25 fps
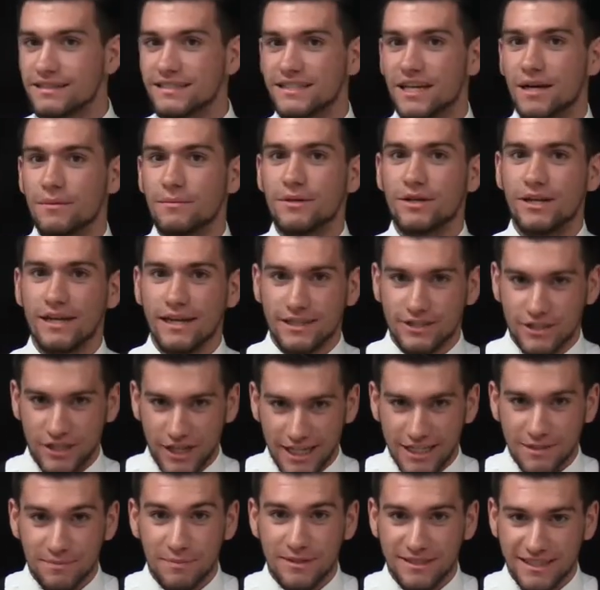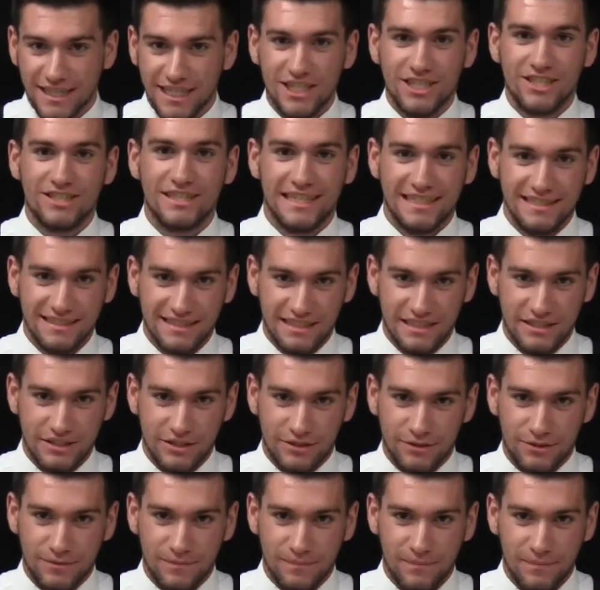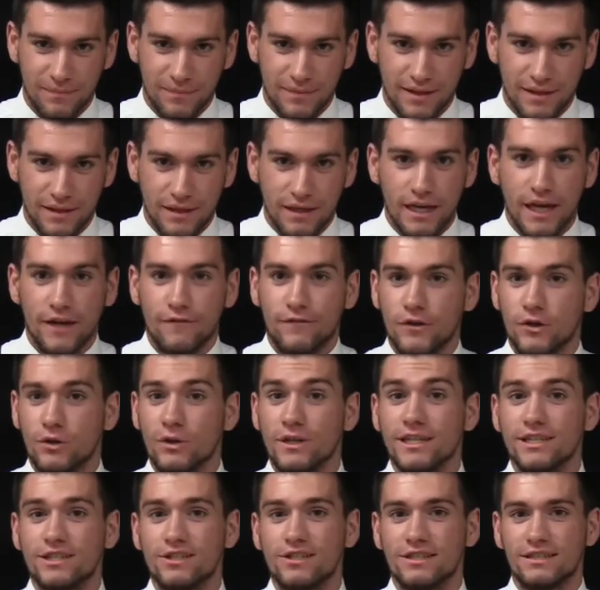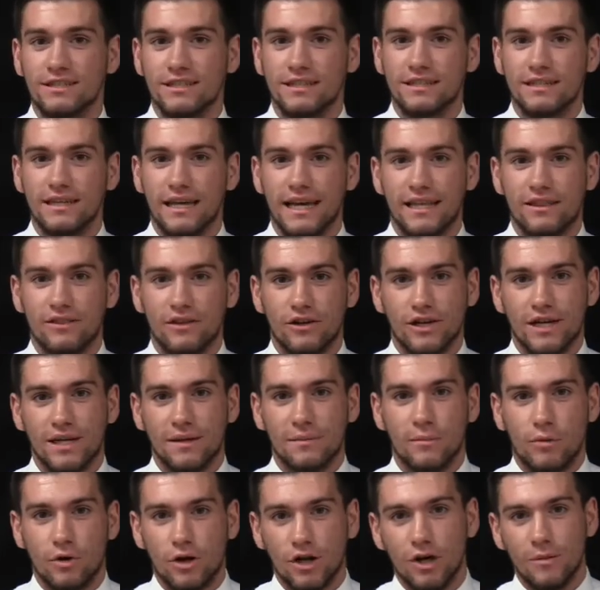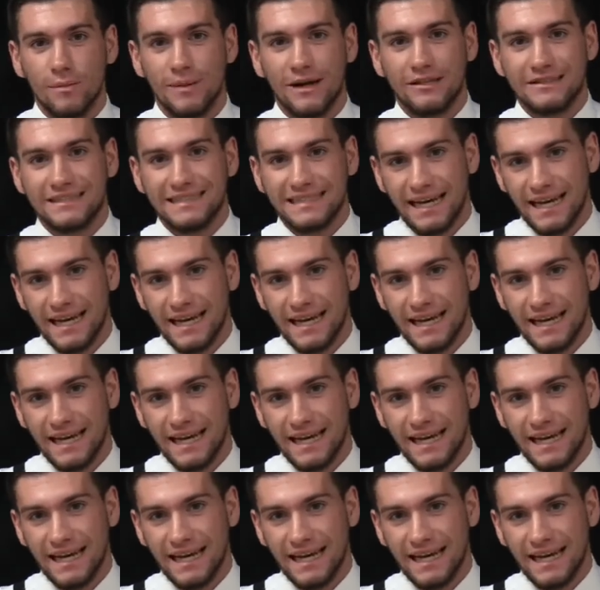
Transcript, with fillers: Summer Transportation Institute. If you're interested in learning more about